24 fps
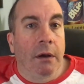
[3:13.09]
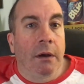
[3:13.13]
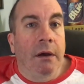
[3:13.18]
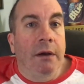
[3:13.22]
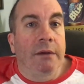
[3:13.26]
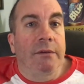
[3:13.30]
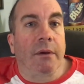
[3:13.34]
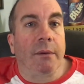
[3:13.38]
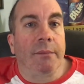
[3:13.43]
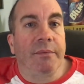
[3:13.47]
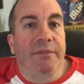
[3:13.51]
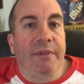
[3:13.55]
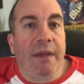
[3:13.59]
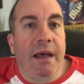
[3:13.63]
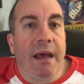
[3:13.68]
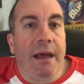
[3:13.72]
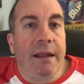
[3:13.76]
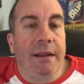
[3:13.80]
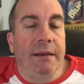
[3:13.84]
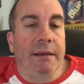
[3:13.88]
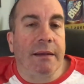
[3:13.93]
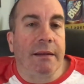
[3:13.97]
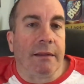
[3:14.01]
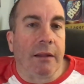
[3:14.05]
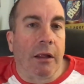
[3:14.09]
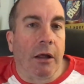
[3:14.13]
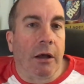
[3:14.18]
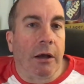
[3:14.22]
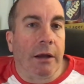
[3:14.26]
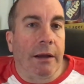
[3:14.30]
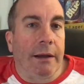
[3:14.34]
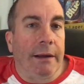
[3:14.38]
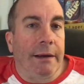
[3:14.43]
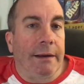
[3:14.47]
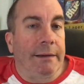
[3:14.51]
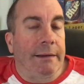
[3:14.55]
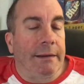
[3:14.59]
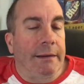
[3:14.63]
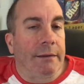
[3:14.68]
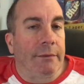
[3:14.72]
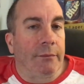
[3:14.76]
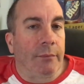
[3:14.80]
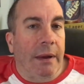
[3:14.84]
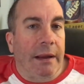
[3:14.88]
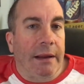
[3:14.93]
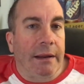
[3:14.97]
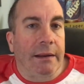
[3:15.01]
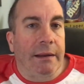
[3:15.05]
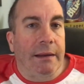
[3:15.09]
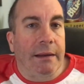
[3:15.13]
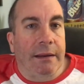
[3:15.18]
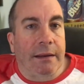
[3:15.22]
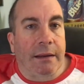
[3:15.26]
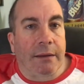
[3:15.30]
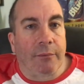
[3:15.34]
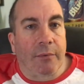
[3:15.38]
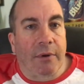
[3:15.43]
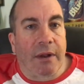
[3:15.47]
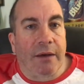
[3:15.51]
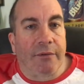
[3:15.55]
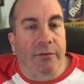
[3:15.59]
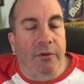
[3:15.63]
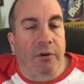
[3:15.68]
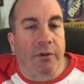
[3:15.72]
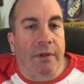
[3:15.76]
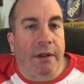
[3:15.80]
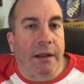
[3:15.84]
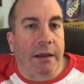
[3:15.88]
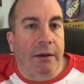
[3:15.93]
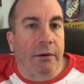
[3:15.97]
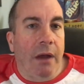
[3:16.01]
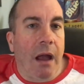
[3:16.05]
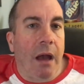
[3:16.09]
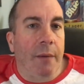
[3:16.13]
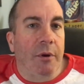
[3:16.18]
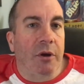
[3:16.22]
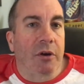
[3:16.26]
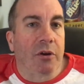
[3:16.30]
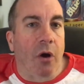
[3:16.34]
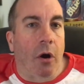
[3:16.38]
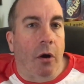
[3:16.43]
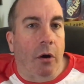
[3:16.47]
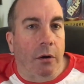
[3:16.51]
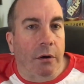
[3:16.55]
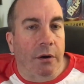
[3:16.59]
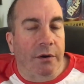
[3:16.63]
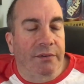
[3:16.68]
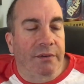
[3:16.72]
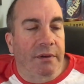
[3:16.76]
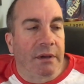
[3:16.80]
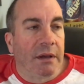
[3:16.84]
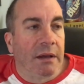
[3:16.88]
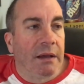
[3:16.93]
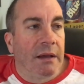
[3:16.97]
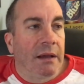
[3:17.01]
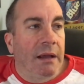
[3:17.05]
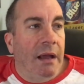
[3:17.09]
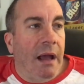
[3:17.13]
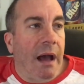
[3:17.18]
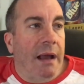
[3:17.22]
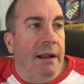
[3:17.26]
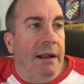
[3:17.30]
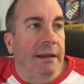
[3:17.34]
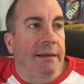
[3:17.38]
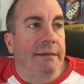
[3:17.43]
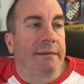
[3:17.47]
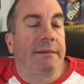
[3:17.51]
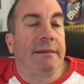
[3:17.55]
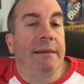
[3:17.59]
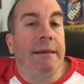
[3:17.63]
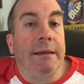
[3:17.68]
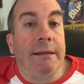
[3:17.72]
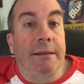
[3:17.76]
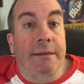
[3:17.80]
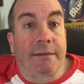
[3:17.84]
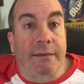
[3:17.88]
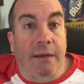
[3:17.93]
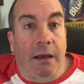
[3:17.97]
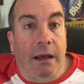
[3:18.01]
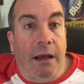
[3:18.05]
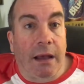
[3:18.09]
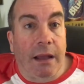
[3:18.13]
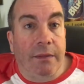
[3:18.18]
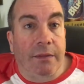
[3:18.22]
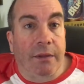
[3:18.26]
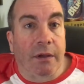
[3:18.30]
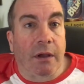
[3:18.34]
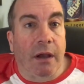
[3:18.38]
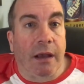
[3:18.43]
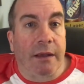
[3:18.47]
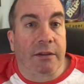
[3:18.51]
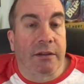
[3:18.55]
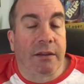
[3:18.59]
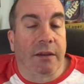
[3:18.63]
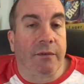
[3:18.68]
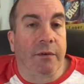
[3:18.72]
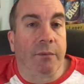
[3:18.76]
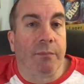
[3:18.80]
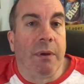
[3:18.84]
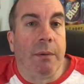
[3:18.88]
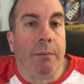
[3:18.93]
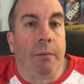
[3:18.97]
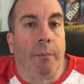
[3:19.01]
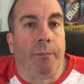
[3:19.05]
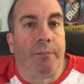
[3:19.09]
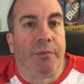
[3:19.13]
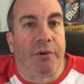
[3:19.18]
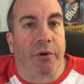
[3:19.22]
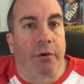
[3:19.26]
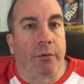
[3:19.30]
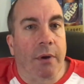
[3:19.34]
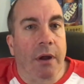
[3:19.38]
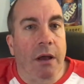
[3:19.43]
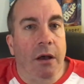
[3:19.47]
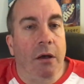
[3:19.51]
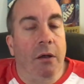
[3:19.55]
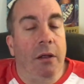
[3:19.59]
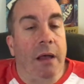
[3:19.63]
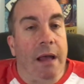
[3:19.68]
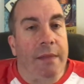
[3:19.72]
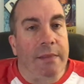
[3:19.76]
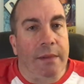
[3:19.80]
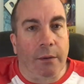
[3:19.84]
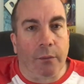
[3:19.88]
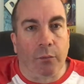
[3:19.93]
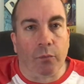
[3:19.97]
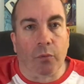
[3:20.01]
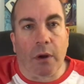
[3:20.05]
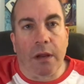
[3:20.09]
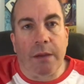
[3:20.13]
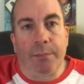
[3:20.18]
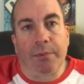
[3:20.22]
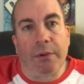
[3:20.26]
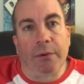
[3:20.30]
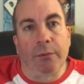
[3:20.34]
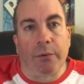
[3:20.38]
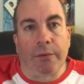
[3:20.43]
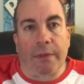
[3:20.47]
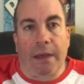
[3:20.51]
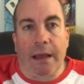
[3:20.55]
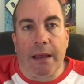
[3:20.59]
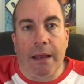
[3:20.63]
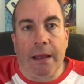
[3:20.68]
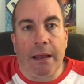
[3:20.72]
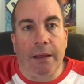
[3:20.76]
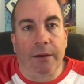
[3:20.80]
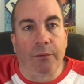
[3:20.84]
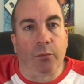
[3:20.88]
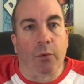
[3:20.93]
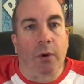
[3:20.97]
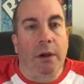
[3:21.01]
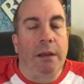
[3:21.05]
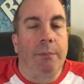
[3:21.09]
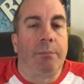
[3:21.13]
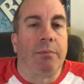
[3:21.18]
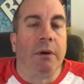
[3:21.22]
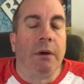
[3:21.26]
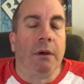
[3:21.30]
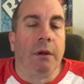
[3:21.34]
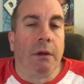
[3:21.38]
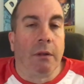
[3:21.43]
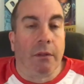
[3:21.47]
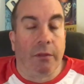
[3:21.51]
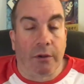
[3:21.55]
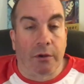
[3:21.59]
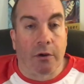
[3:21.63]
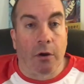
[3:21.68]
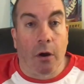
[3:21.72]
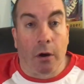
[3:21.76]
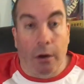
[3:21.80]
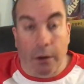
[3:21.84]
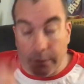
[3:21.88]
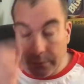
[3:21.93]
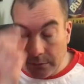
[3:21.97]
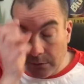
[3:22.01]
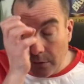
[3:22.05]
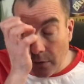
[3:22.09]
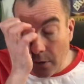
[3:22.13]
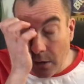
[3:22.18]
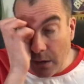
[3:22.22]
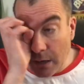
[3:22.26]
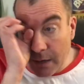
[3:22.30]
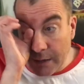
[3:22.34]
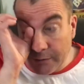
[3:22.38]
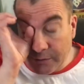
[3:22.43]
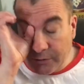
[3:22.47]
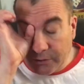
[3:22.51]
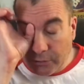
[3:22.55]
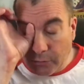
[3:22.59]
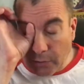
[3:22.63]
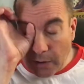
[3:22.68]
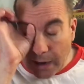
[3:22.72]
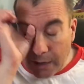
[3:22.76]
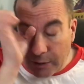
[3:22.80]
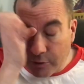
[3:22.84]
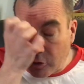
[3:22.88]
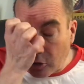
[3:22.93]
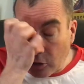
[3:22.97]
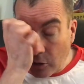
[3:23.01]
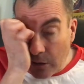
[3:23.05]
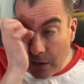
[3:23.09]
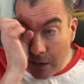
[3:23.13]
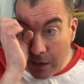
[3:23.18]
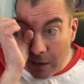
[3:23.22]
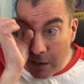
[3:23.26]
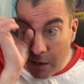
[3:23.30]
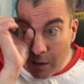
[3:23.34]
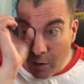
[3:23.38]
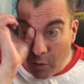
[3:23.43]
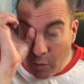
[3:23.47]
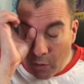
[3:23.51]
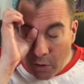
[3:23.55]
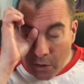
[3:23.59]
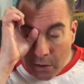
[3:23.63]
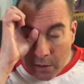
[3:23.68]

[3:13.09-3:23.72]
So I'm standing in line and waiting and whatever. Then I grab a cart, and I see inside the guy's giving people Purell and then wiping with a hand wipe the cart. Eye scratcher! Ow!